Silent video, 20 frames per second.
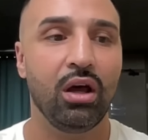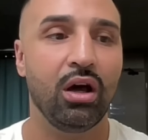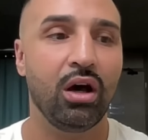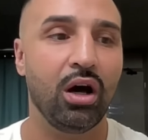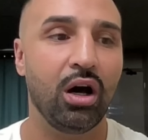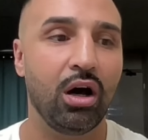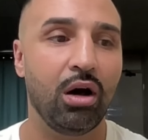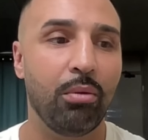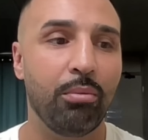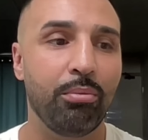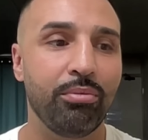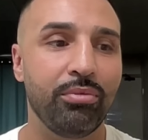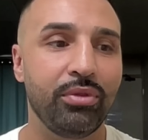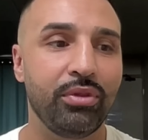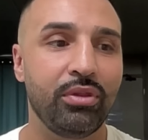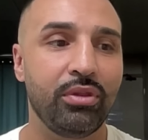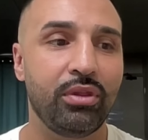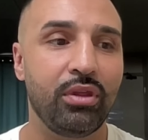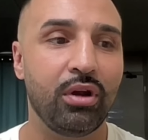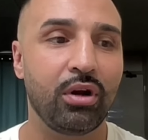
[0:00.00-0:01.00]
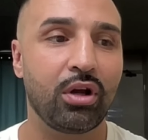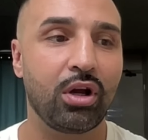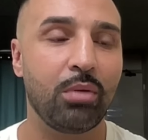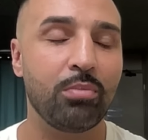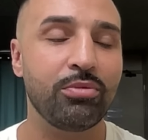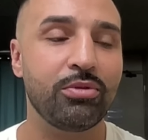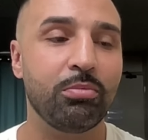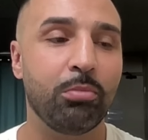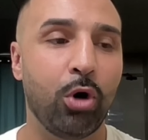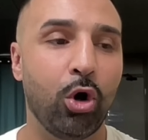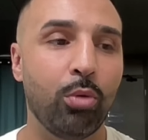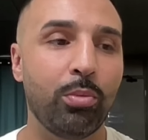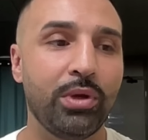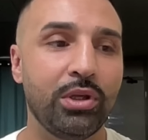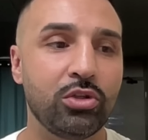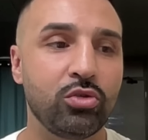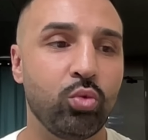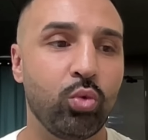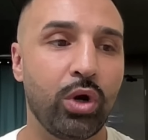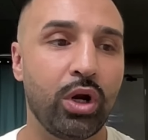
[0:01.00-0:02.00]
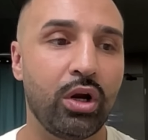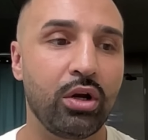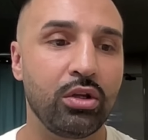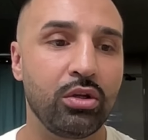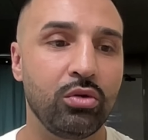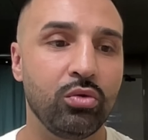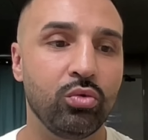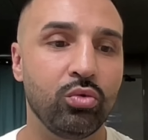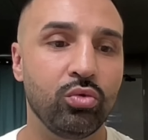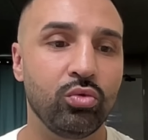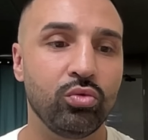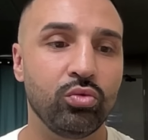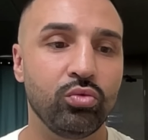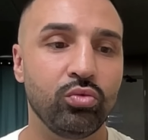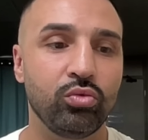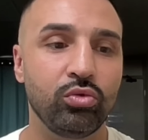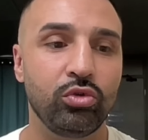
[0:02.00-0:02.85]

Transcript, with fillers: There comes moments where you